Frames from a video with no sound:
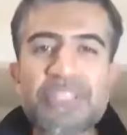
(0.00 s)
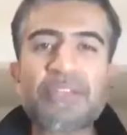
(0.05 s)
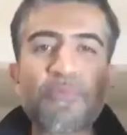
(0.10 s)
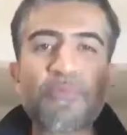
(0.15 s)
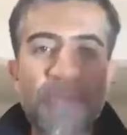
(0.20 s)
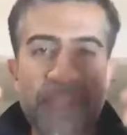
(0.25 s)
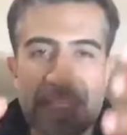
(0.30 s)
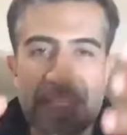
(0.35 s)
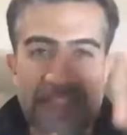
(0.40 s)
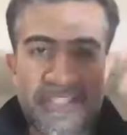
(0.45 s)
it
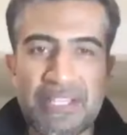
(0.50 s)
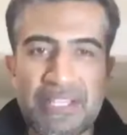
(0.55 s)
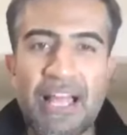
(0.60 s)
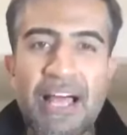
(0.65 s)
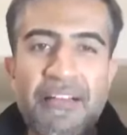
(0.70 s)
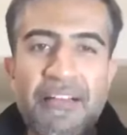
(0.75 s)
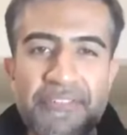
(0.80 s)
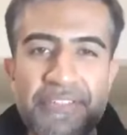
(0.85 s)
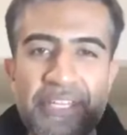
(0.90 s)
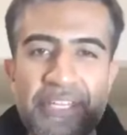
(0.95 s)
with this
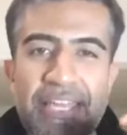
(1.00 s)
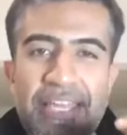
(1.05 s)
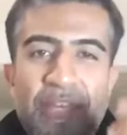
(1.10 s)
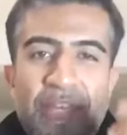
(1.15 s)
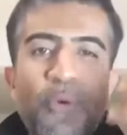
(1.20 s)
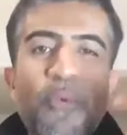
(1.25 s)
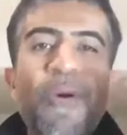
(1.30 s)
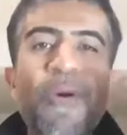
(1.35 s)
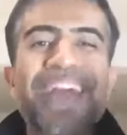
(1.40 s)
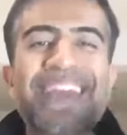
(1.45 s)
laughter in
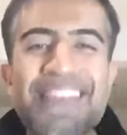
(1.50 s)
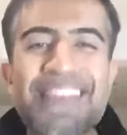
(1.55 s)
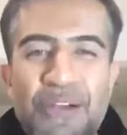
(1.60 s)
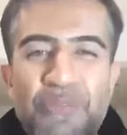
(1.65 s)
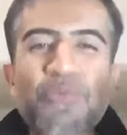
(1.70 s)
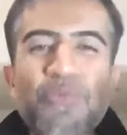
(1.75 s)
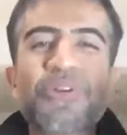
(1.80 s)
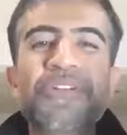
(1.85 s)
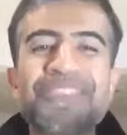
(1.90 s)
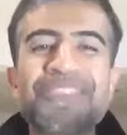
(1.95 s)
a way
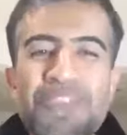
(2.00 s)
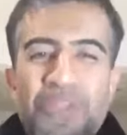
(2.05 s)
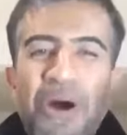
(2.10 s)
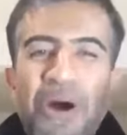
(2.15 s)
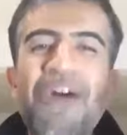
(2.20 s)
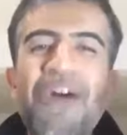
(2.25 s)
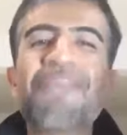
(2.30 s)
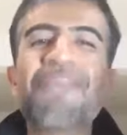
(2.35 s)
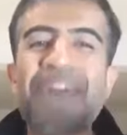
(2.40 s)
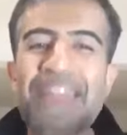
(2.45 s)
that would not
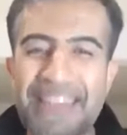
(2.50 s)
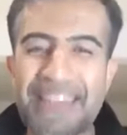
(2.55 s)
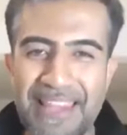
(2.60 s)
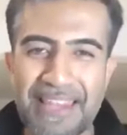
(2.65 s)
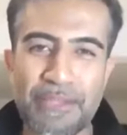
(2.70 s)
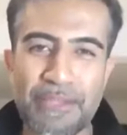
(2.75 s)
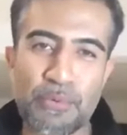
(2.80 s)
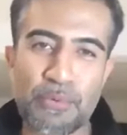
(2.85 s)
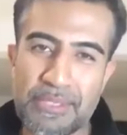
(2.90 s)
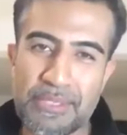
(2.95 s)
offend
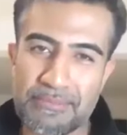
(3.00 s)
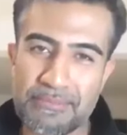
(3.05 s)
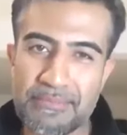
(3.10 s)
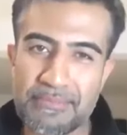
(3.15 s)
anyone?